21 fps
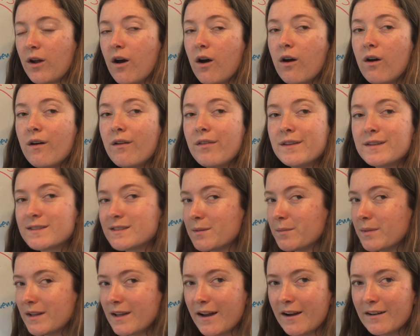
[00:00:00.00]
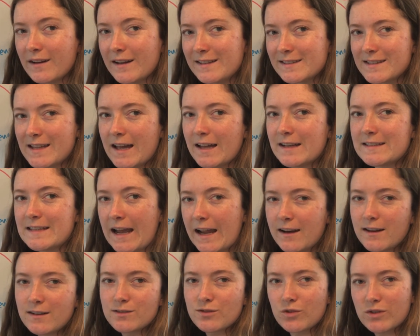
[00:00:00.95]
all the similarities that
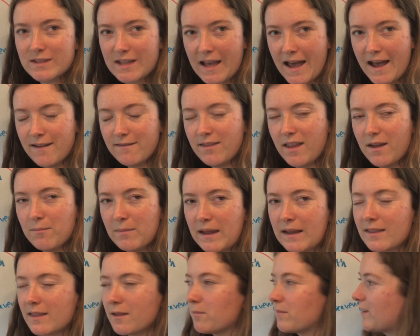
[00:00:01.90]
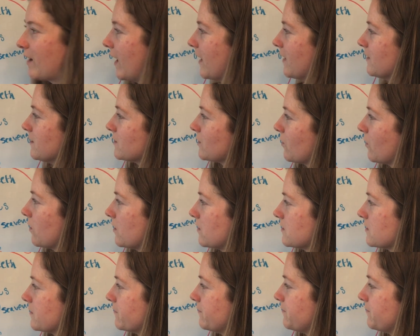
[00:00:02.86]
dinosaurs have that make them dinosaurs.